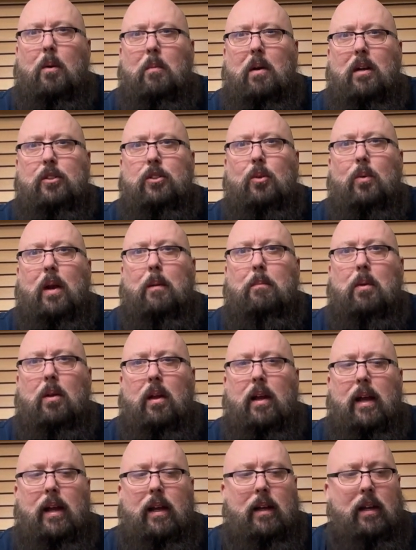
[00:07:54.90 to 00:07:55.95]
much when I
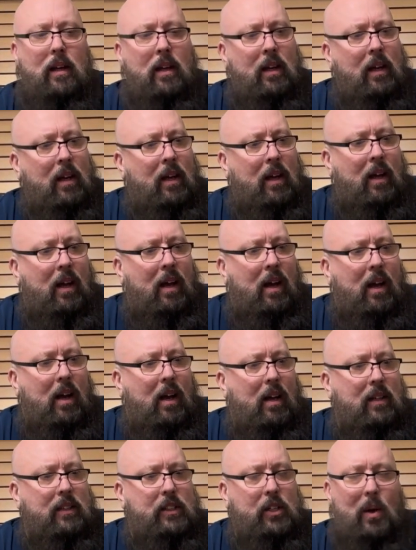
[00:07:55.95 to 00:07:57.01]
play,
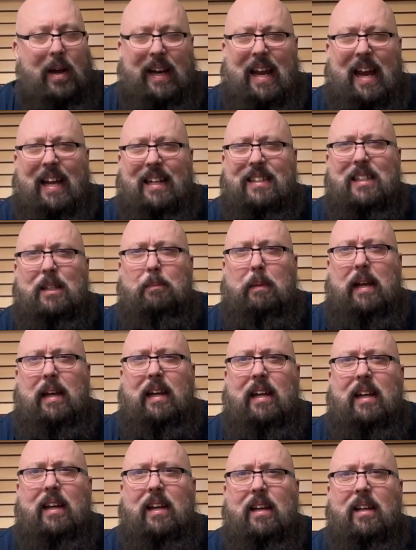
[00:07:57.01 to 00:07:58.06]
so I can't
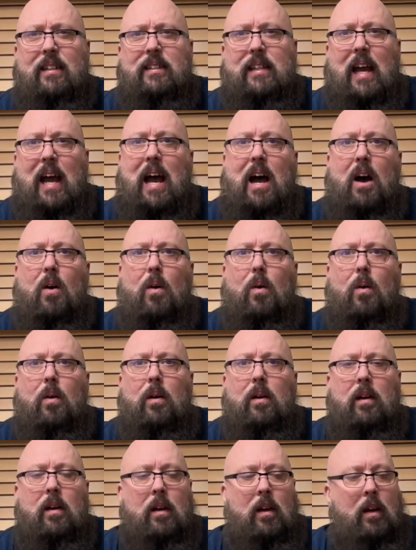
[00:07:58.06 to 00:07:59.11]
speak to how
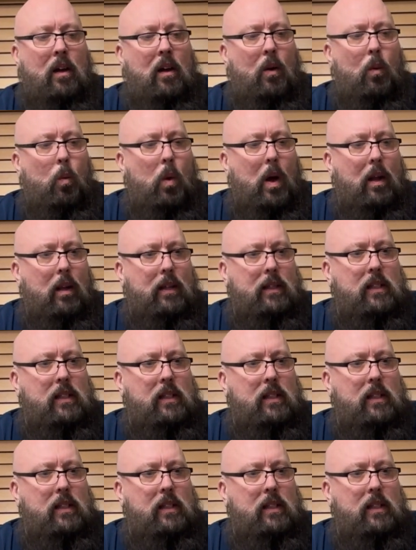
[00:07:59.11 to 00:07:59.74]
well it